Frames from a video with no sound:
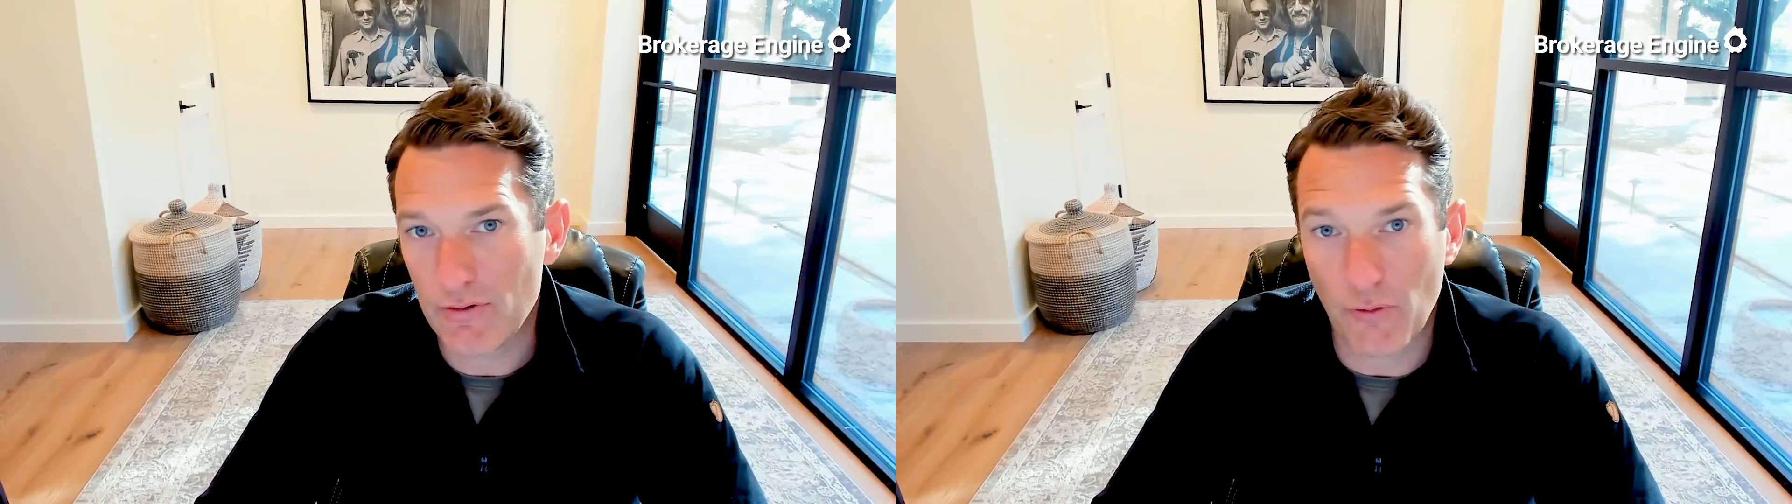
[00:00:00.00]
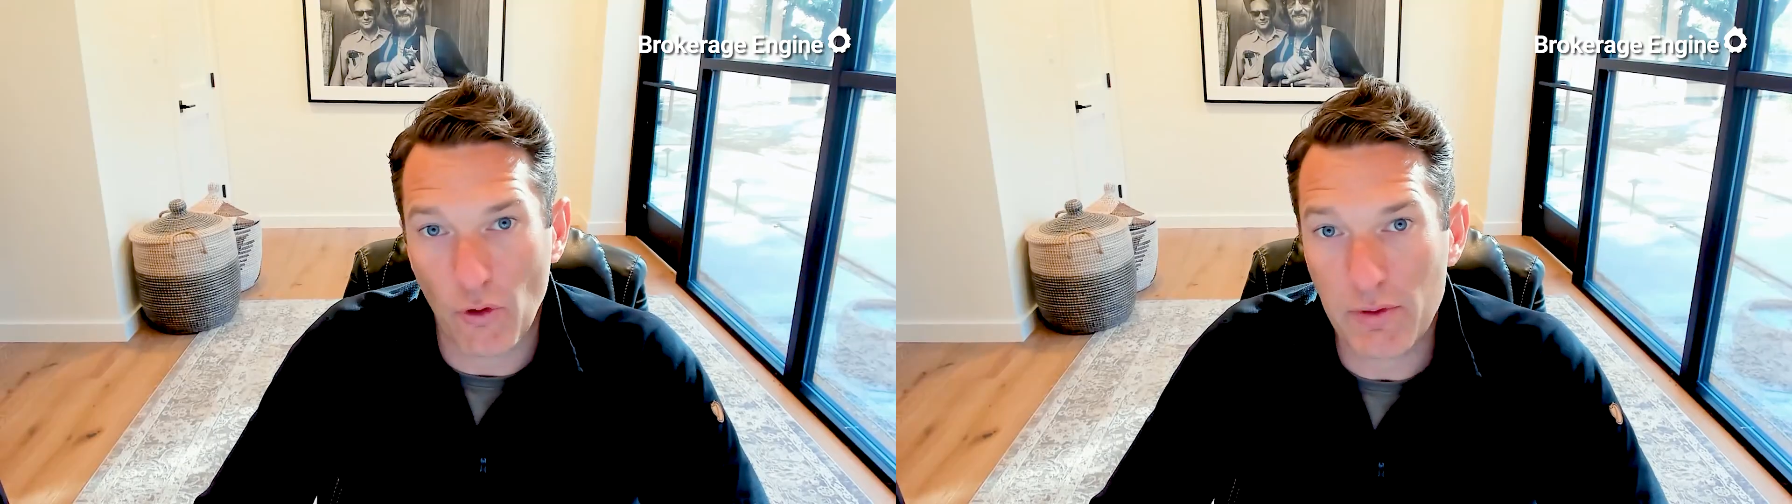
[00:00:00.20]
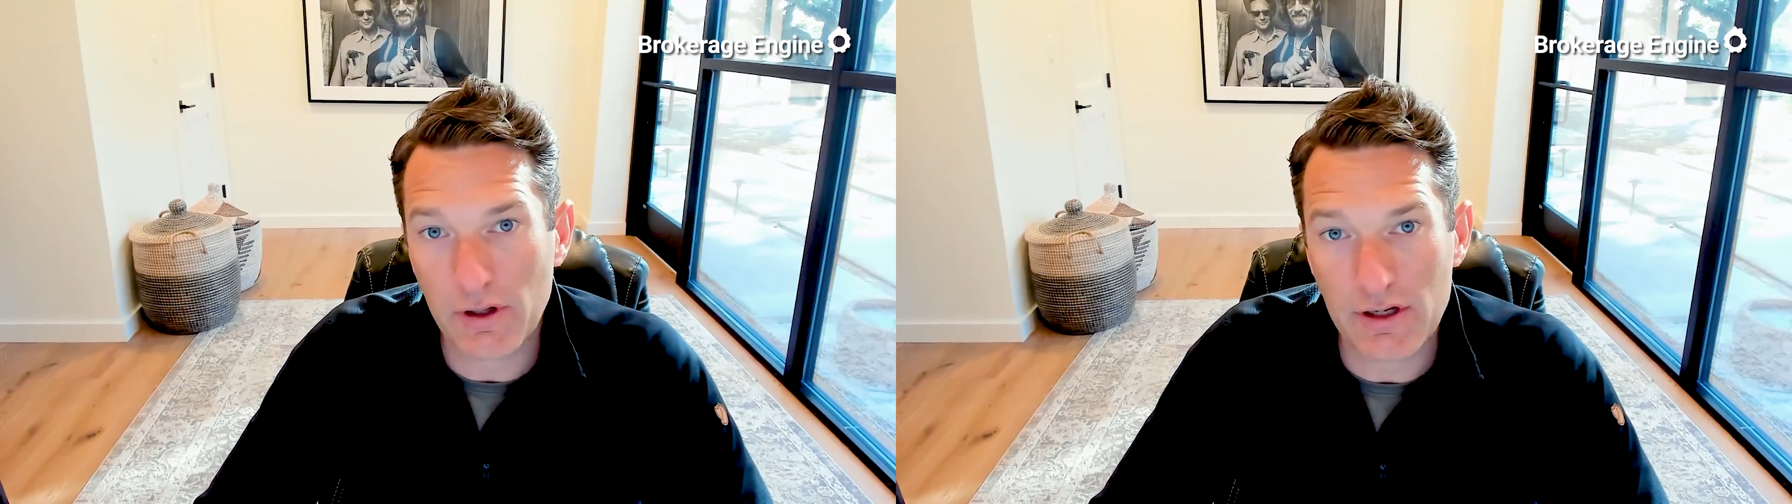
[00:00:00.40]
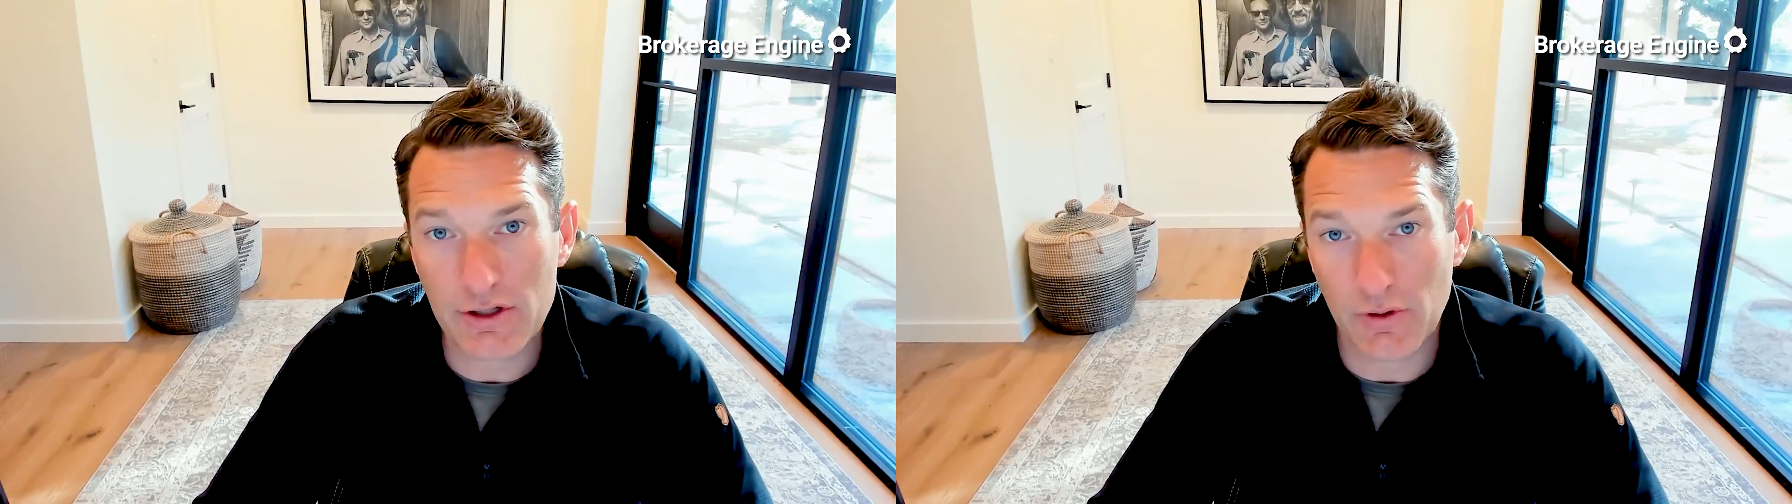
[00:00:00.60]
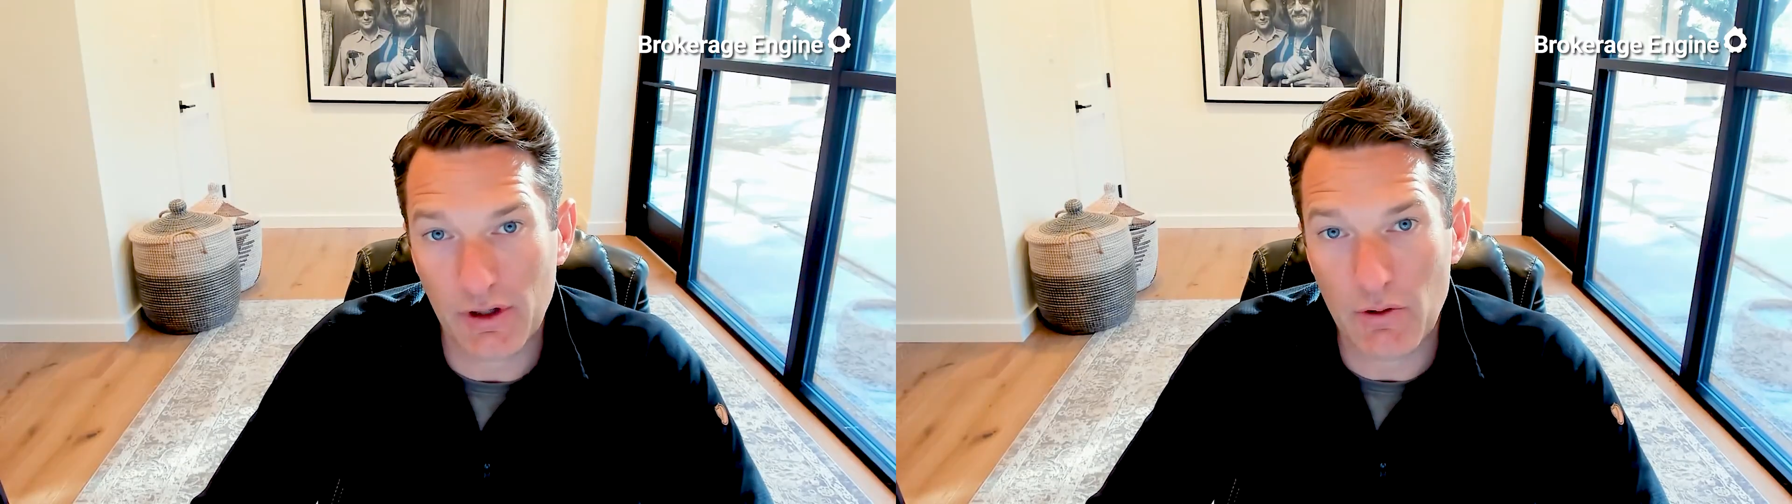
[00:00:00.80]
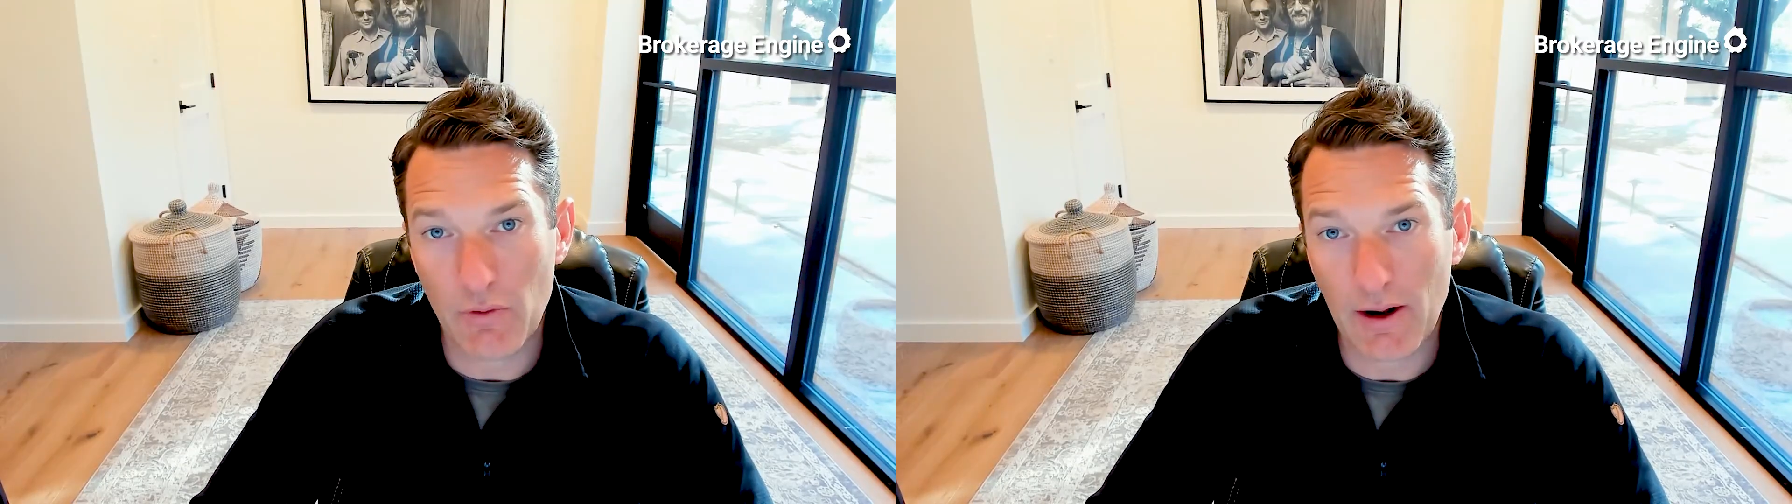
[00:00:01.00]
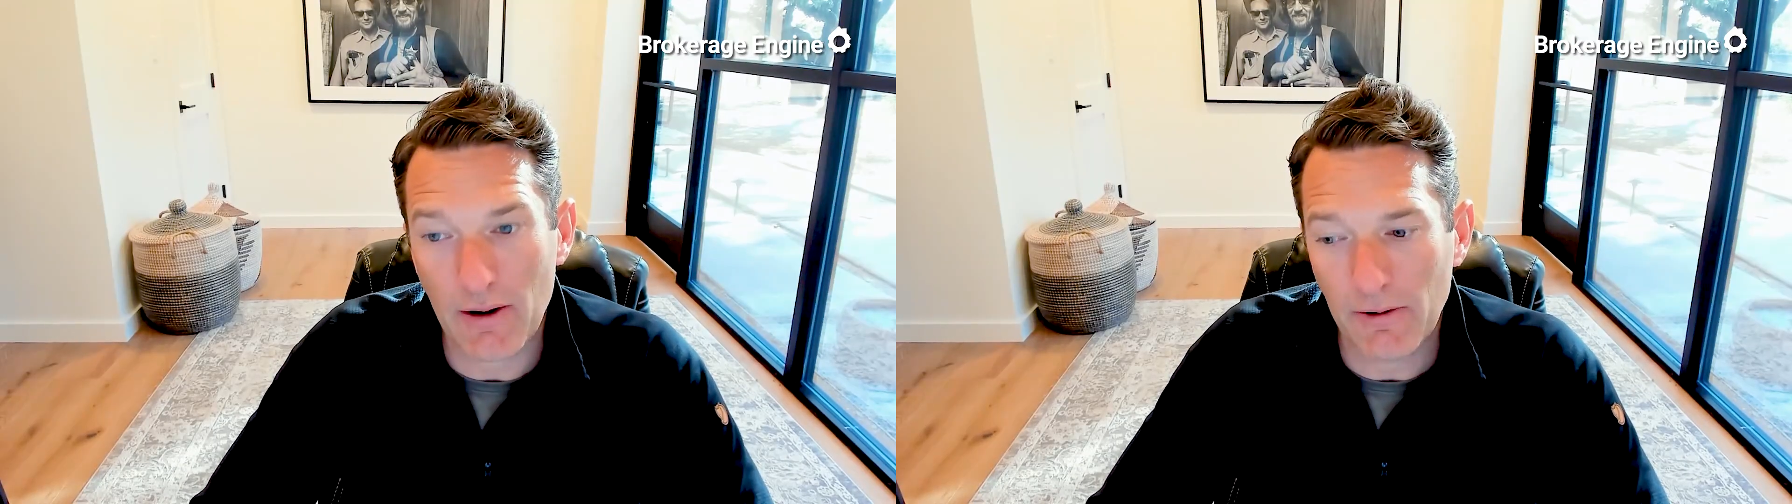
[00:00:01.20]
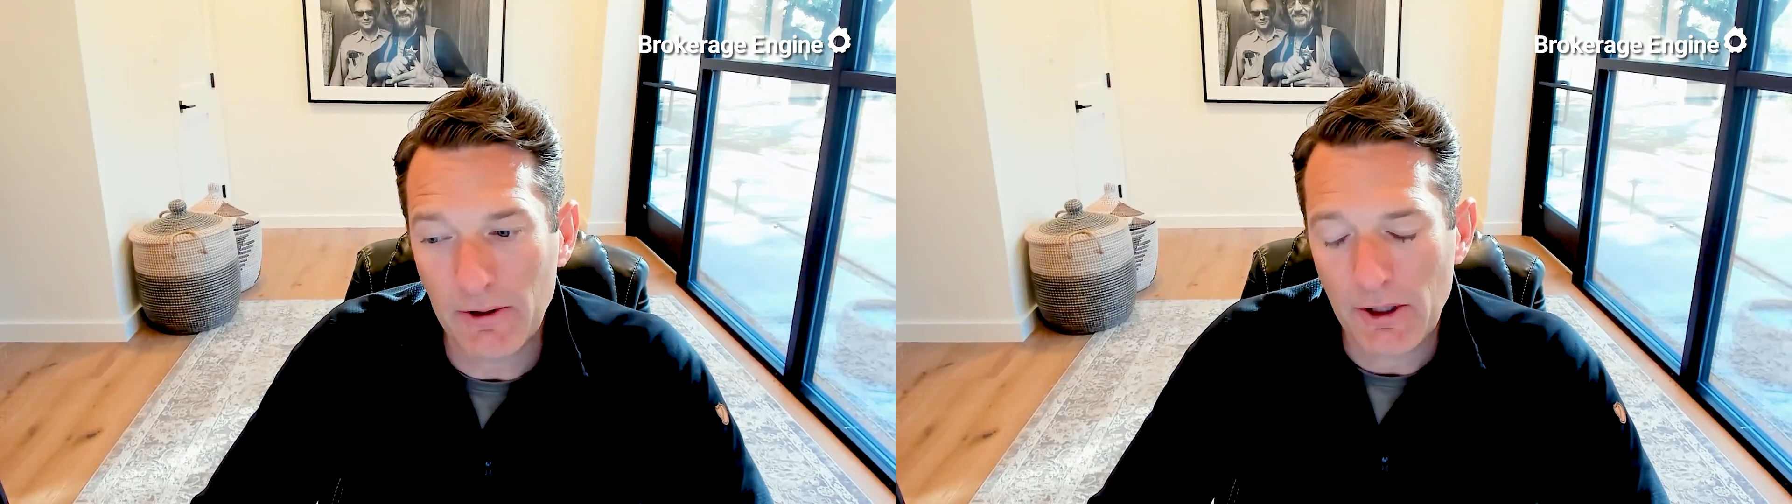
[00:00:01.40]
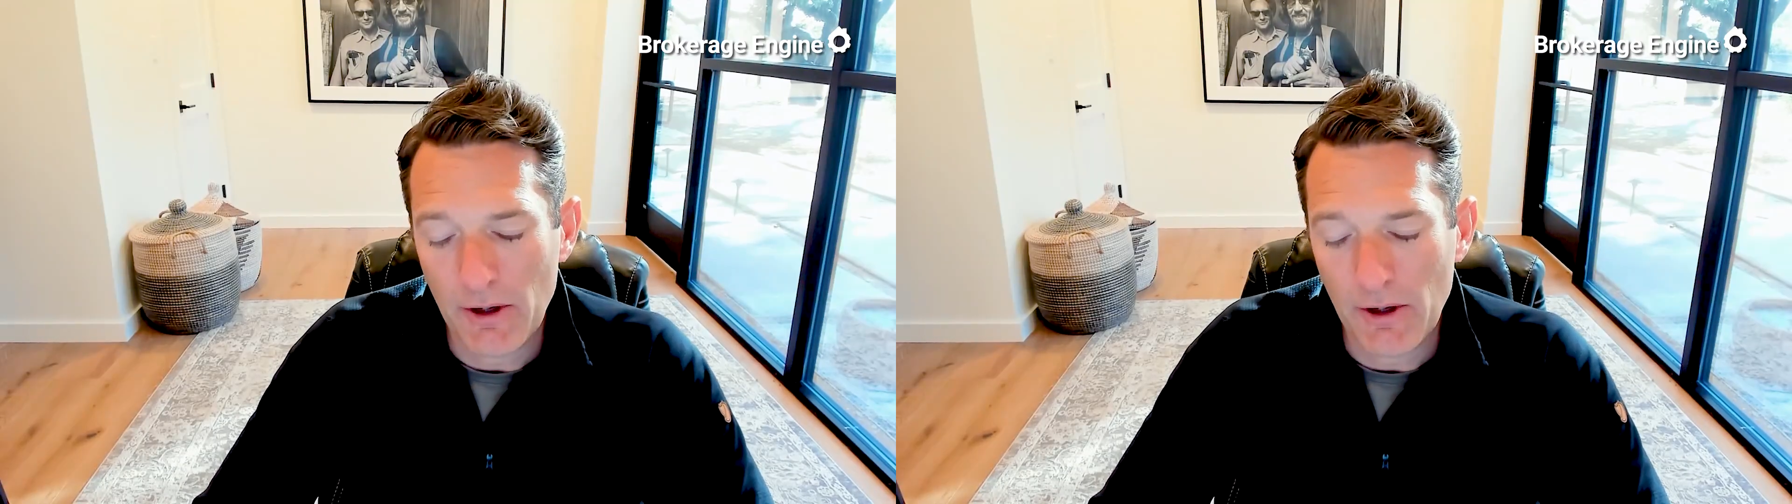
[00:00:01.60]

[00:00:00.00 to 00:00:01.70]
formulas really well.